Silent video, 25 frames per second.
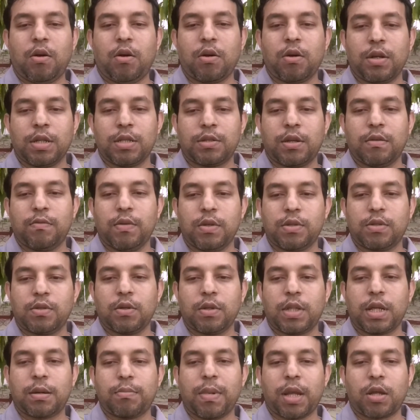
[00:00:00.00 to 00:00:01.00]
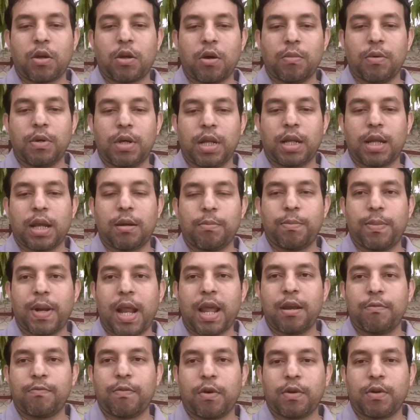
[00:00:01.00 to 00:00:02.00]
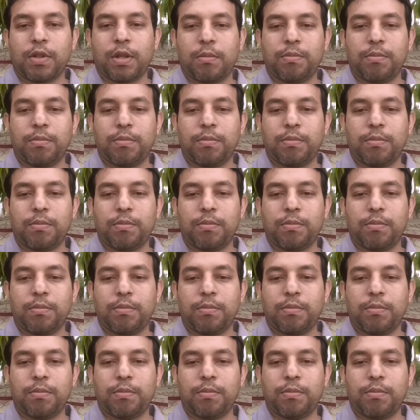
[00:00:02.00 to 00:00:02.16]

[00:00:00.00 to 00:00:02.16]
honest reviews so that my community can plan for